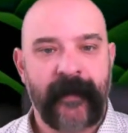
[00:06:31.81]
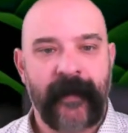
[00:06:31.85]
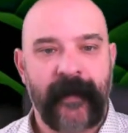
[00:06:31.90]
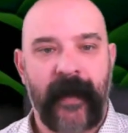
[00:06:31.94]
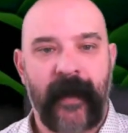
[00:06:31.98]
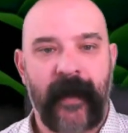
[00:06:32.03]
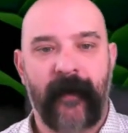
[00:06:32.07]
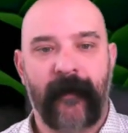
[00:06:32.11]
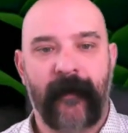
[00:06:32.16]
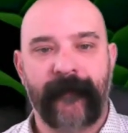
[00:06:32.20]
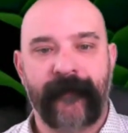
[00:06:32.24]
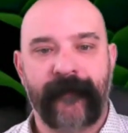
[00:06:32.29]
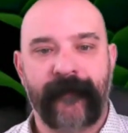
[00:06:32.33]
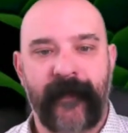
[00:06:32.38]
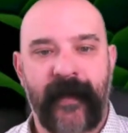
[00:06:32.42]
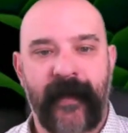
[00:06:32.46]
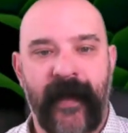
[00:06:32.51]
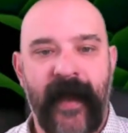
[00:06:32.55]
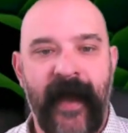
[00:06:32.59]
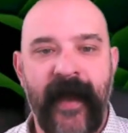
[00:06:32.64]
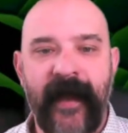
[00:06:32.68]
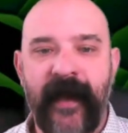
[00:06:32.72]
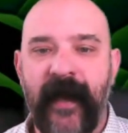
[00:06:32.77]
Now,
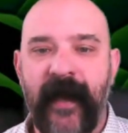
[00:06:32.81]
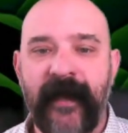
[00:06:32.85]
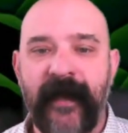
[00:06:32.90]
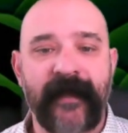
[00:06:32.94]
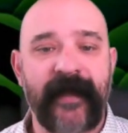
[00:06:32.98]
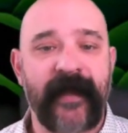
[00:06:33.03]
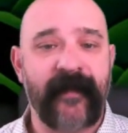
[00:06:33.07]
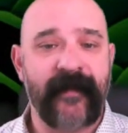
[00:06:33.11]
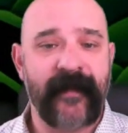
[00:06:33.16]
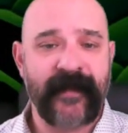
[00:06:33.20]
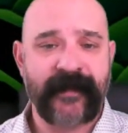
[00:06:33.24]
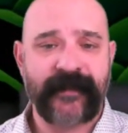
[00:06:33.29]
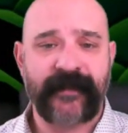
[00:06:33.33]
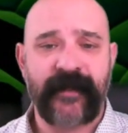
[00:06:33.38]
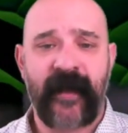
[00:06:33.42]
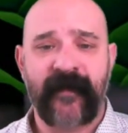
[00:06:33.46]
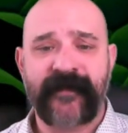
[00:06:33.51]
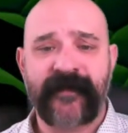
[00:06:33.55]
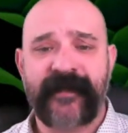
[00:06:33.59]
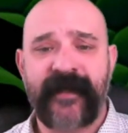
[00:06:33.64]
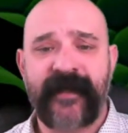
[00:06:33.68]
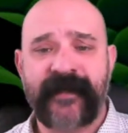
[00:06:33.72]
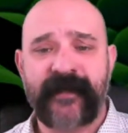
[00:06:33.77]
at Huntley this
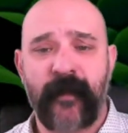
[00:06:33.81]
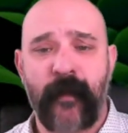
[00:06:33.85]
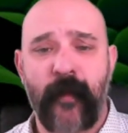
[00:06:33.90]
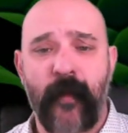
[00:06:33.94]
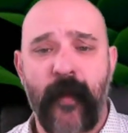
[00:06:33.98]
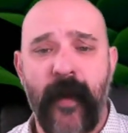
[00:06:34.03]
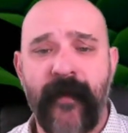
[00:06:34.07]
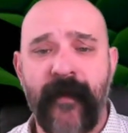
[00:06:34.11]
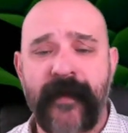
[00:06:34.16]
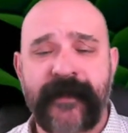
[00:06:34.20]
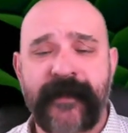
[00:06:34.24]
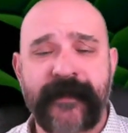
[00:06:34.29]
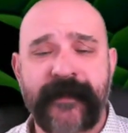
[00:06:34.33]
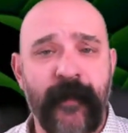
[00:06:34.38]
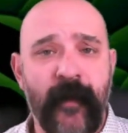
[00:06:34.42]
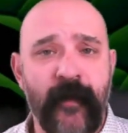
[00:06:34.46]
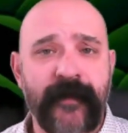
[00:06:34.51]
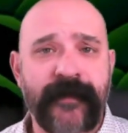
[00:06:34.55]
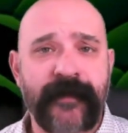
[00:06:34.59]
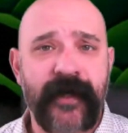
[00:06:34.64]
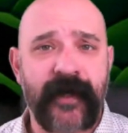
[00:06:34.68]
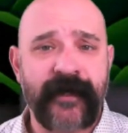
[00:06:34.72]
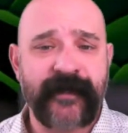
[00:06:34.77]
offseason, when the
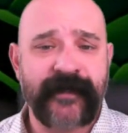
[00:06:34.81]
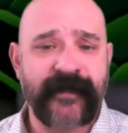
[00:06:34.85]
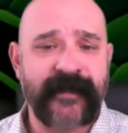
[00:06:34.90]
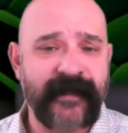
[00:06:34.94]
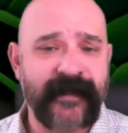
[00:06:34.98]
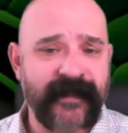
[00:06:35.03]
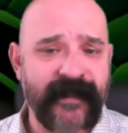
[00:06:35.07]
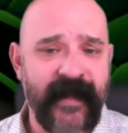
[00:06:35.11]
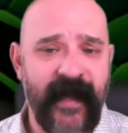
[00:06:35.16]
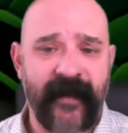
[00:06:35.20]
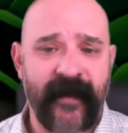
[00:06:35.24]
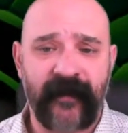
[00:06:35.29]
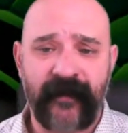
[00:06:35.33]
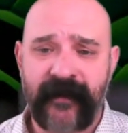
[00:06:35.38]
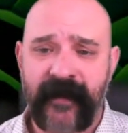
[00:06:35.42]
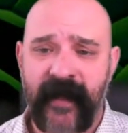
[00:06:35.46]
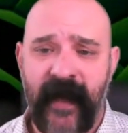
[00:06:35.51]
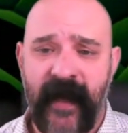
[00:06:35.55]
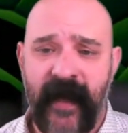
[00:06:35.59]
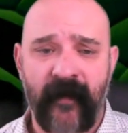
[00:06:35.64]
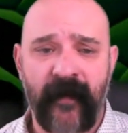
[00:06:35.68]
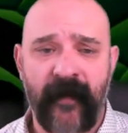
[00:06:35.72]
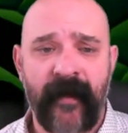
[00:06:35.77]
smoke starts to settle
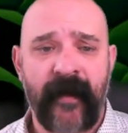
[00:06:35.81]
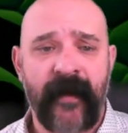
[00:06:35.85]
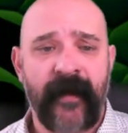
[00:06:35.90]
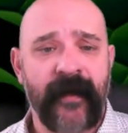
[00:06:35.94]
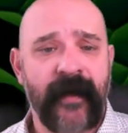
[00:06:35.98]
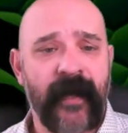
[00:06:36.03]
down,